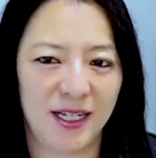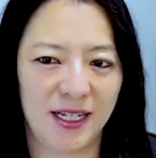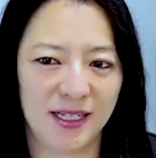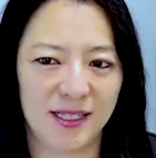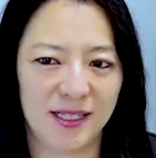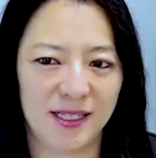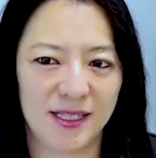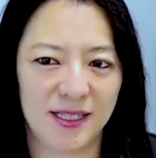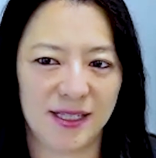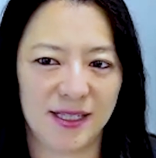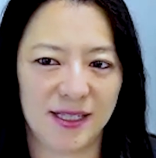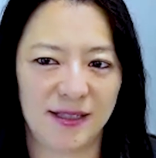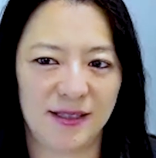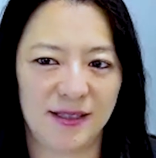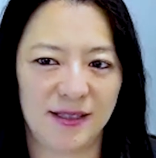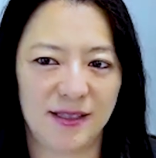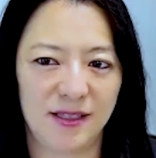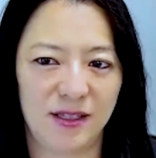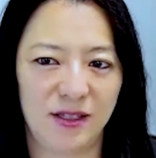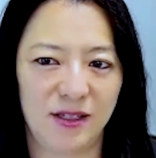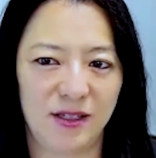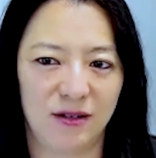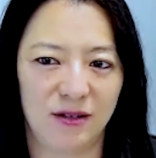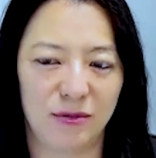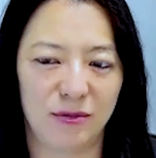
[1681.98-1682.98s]
as is,
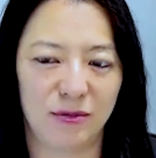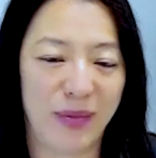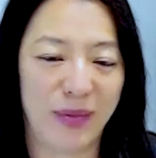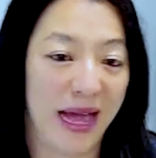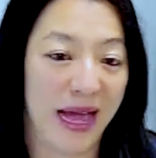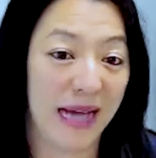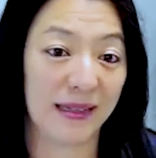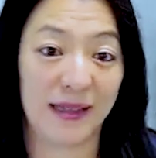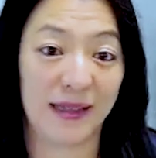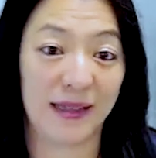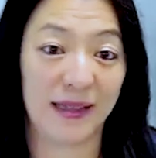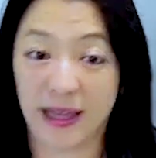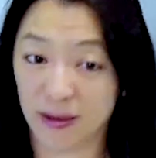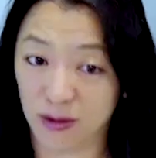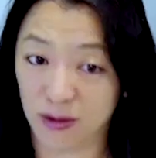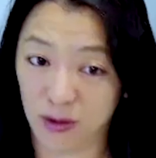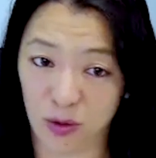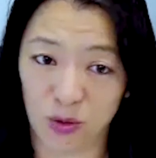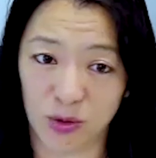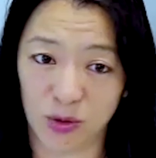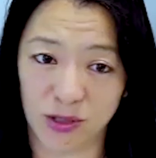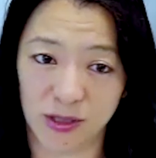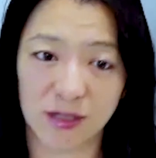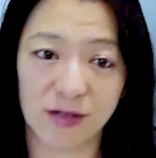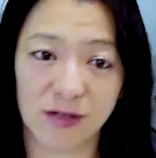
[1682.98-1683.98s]
you know, bad
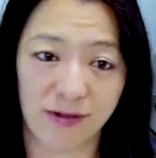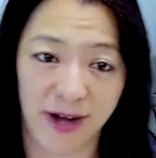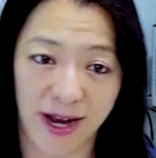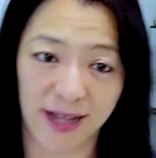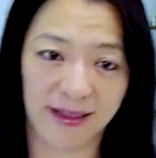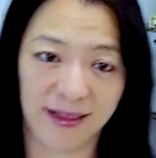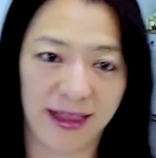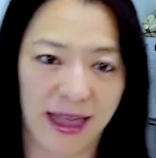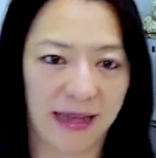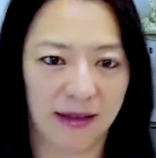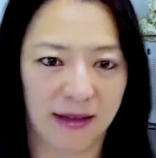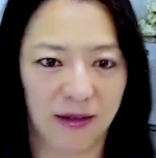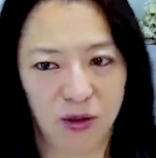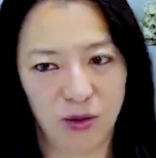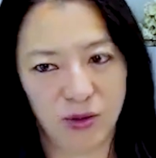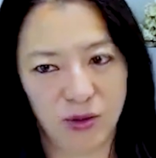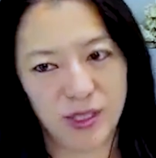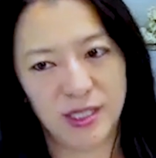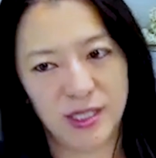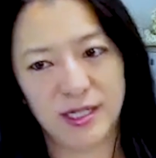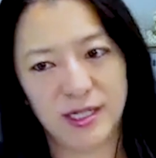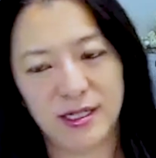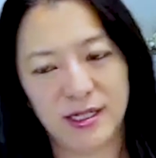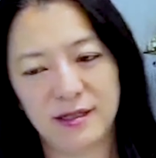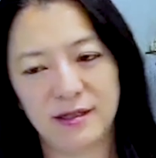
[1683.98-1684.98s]
landlords, right?
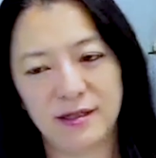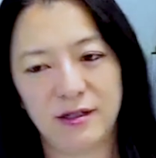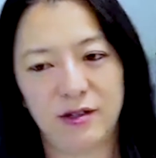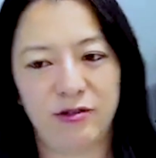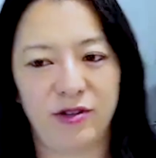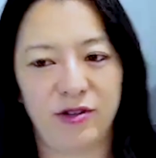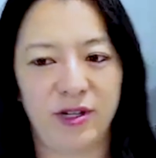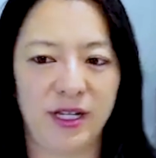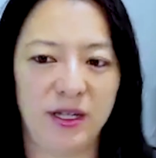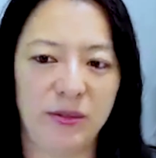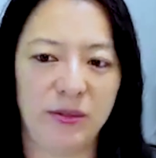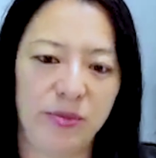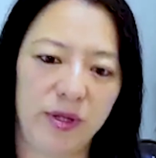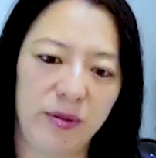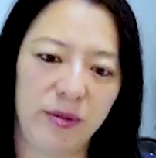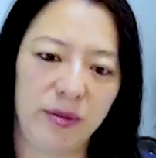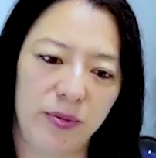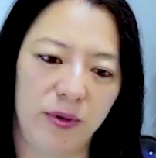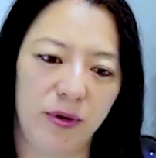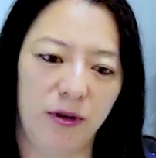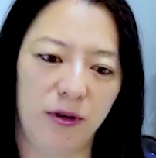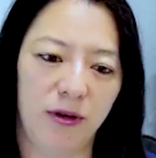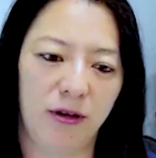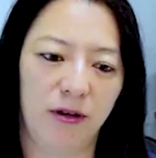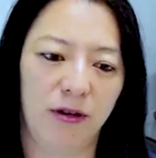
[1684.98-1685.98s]
Landlords and greedy
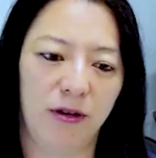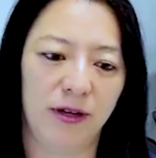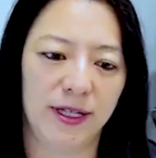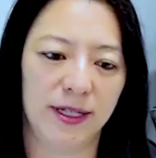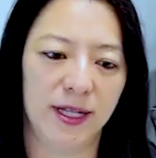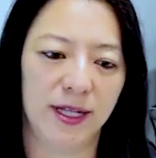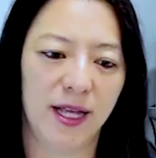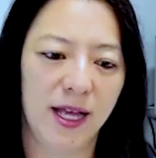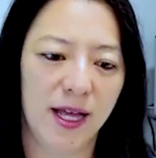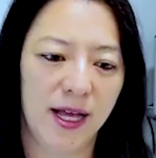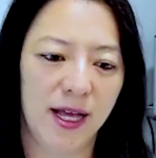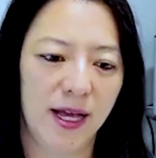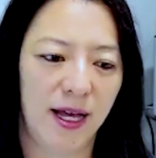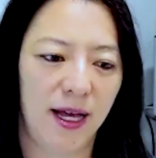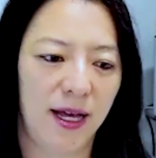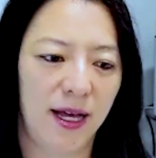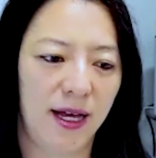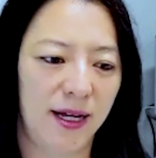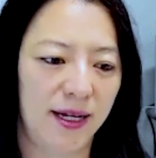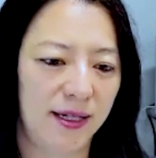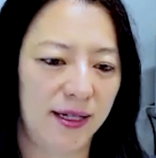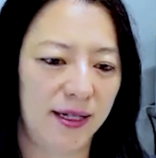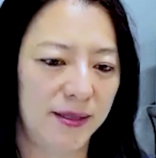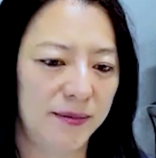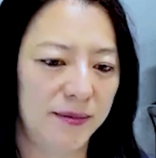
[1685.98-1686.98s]
people and
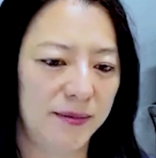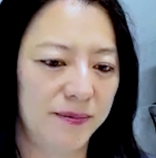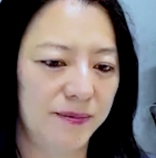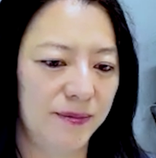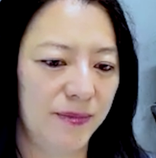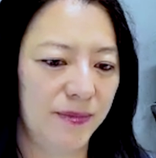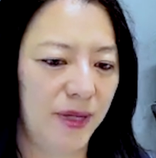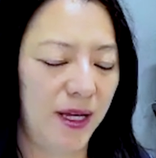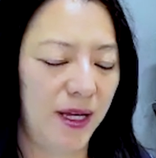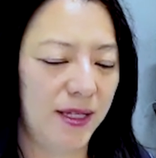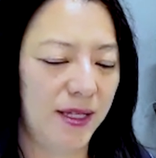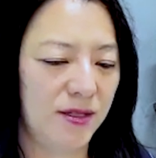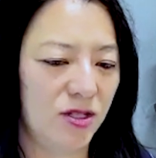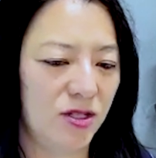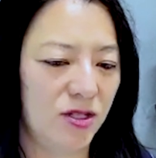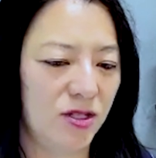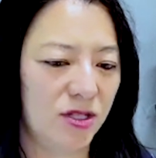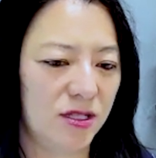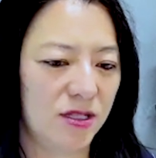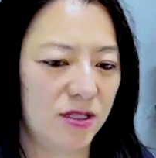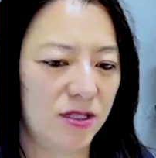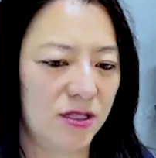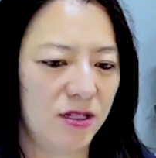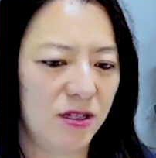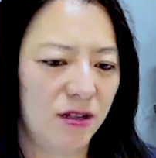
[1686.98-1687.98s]
um, and
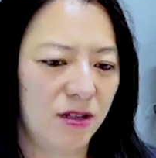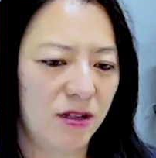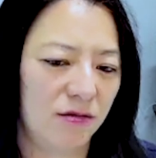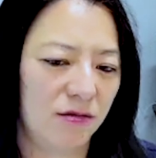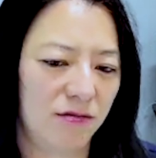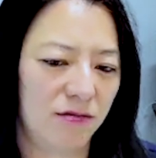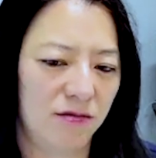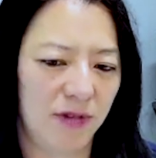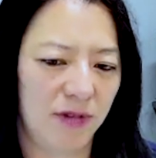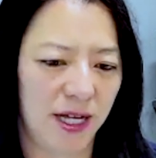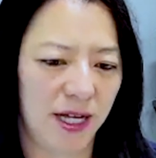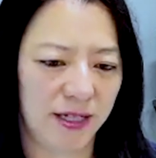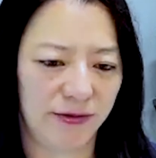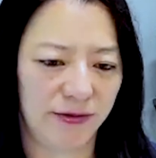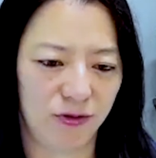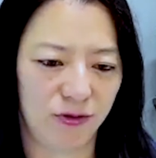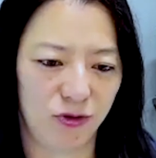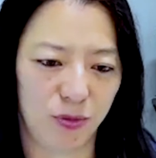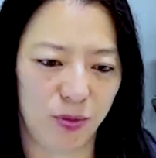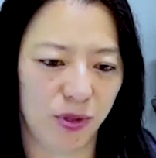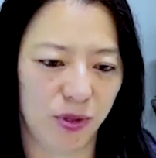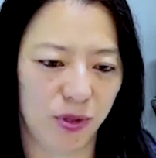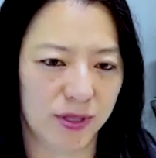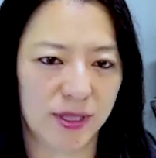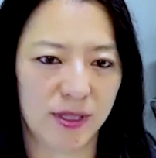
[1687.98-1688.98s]
just, you know, a lot of
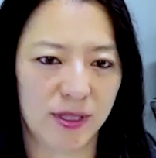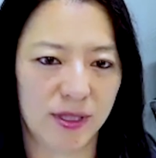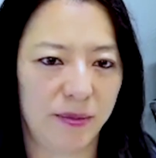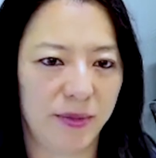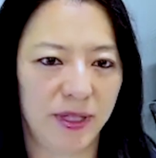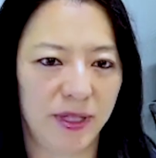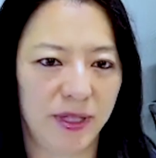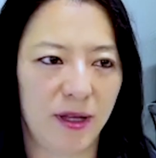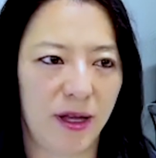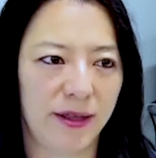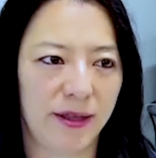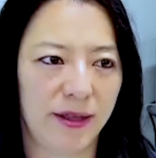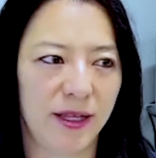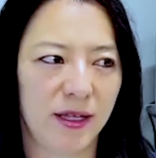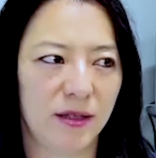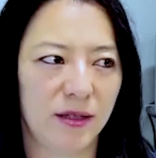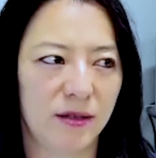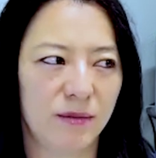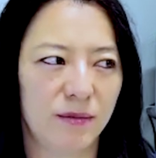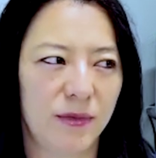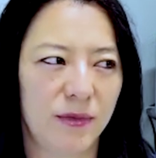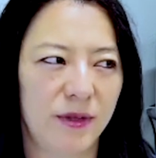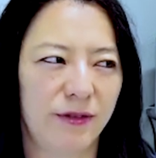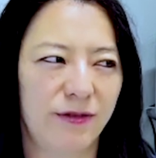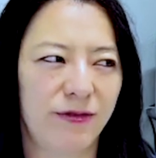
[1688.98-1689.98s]
loopholes. I mean, I think
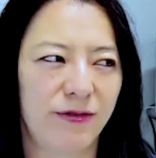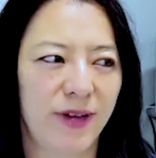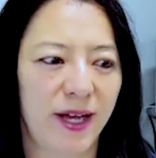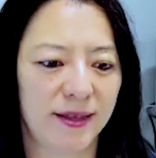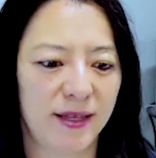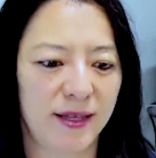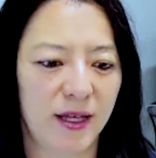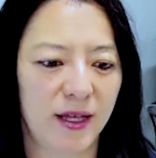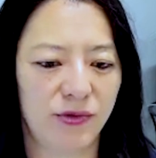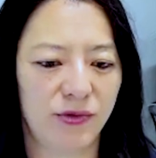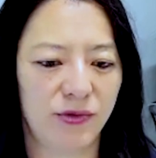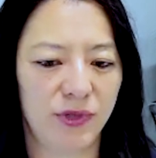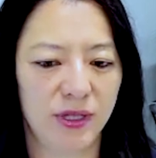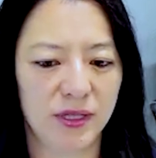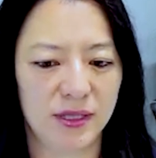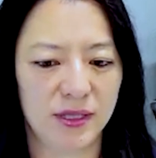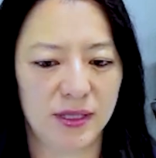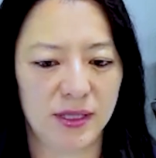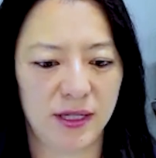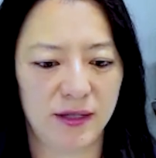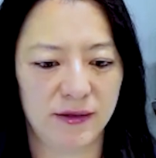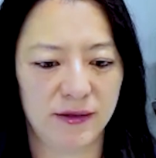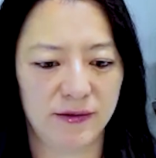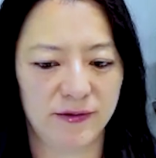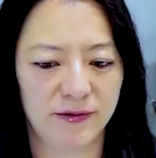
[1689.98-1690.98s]
the fact that real
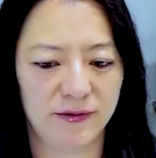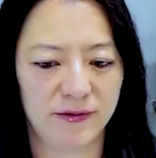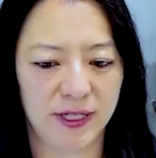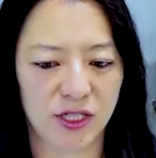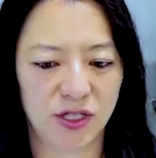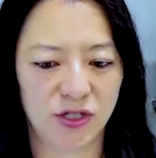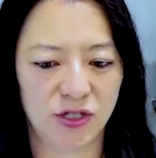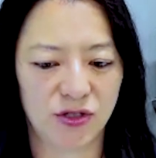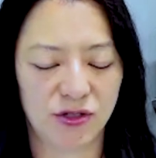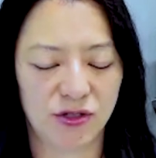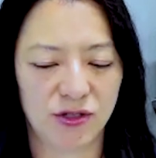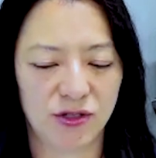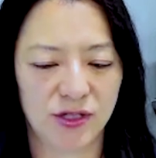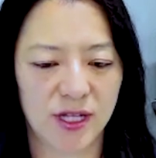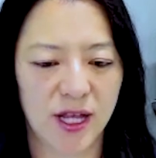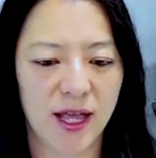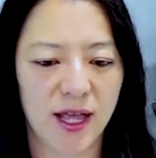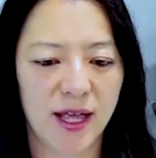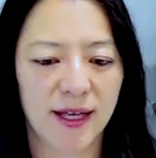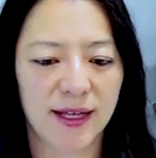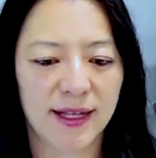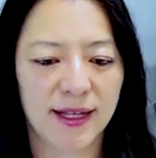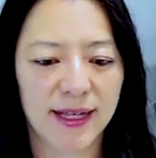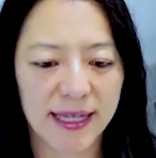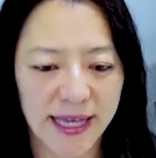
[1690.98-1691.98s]
estate investors
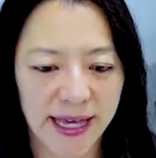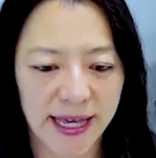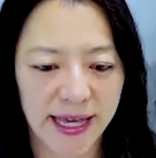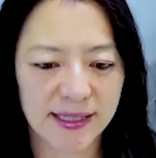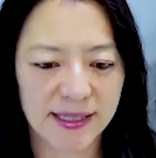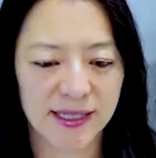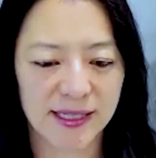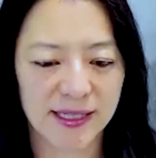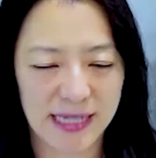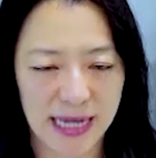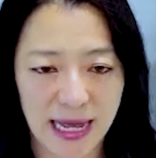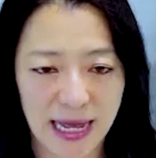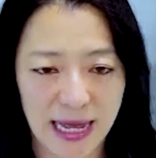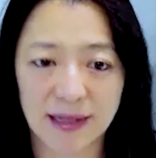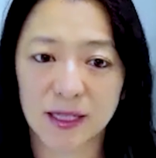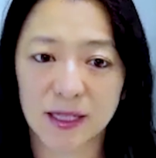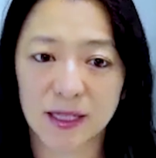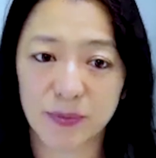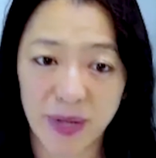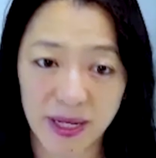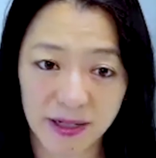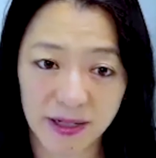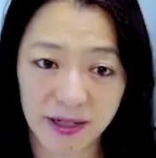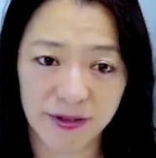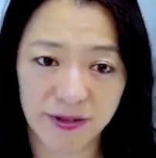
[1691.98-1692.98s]
get tax
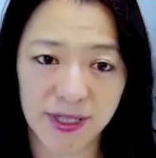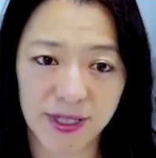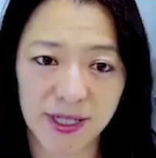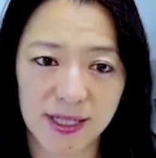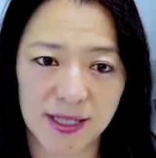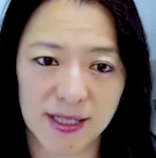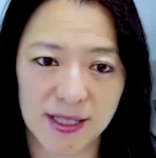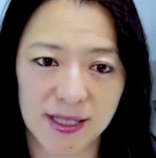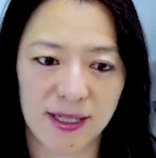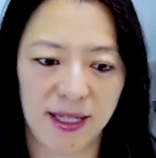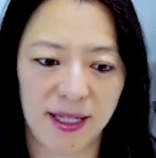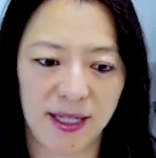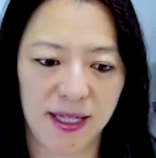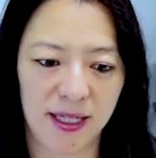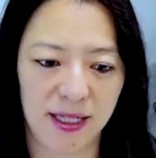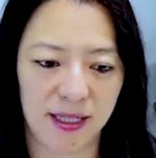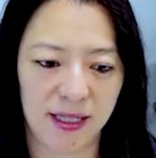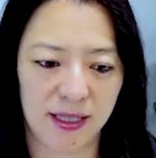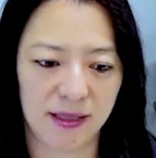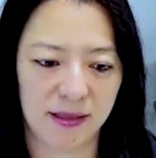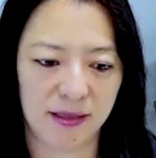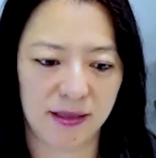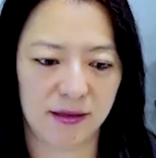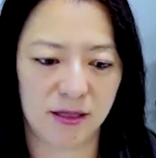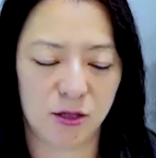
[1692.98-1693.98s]
benefits
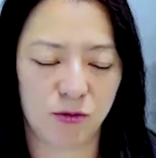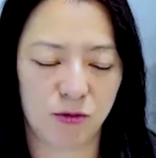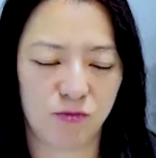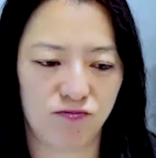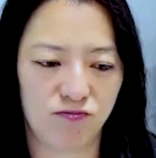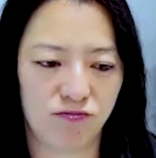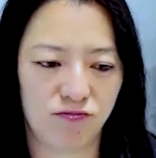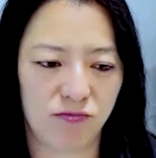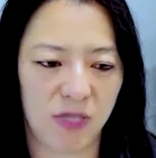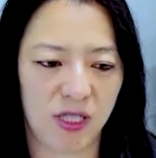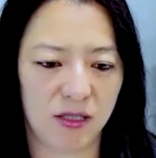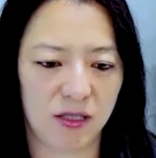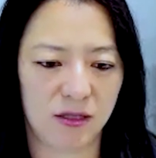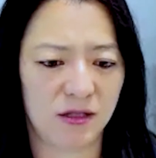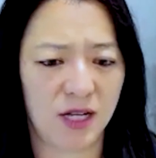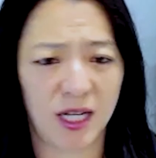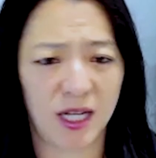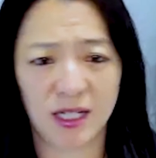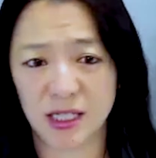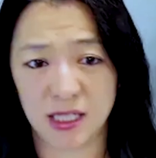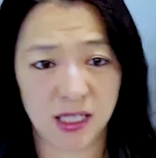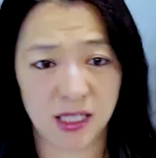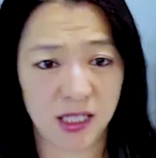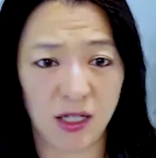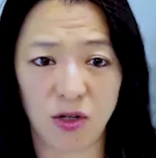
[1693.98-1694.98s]
is is not
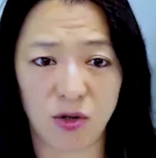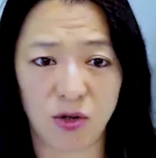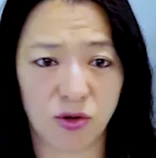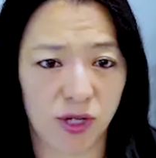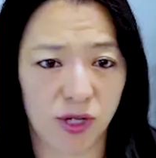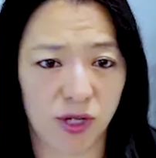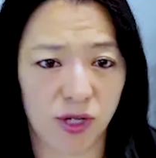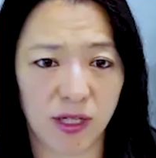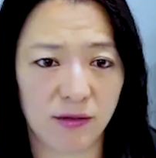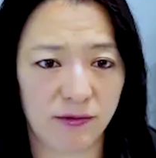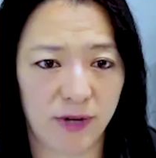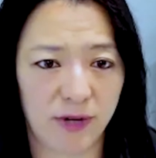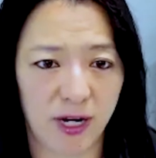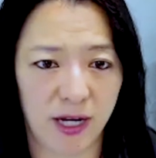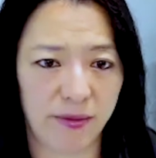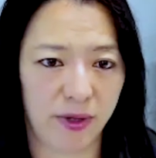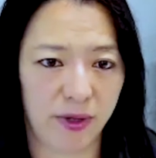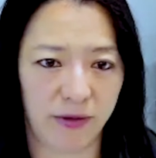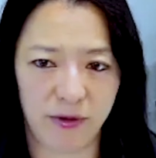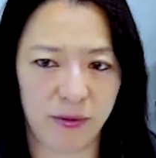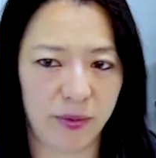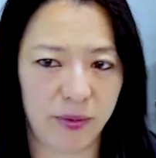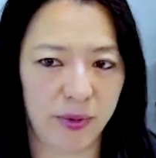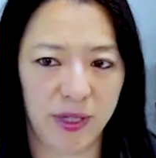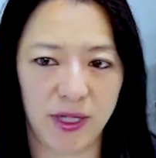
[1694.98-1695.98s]
a secret, right?
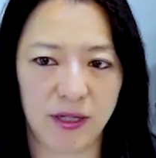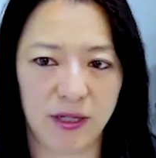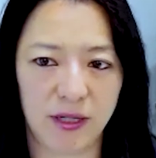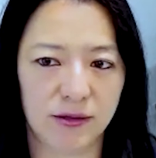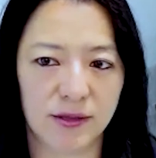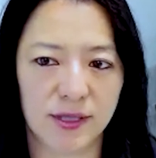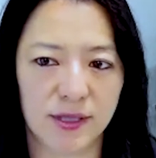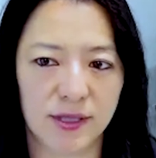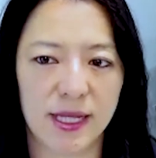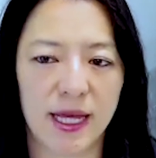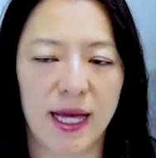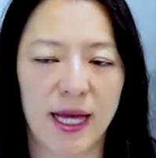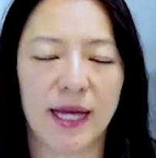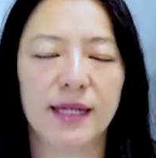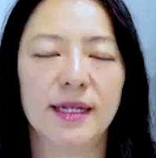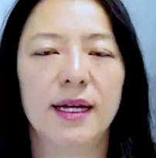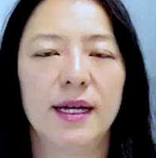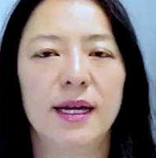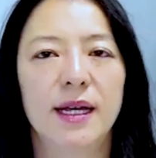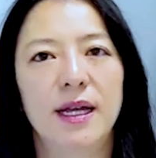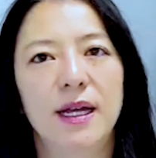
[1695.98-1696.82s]
Everybody knows that.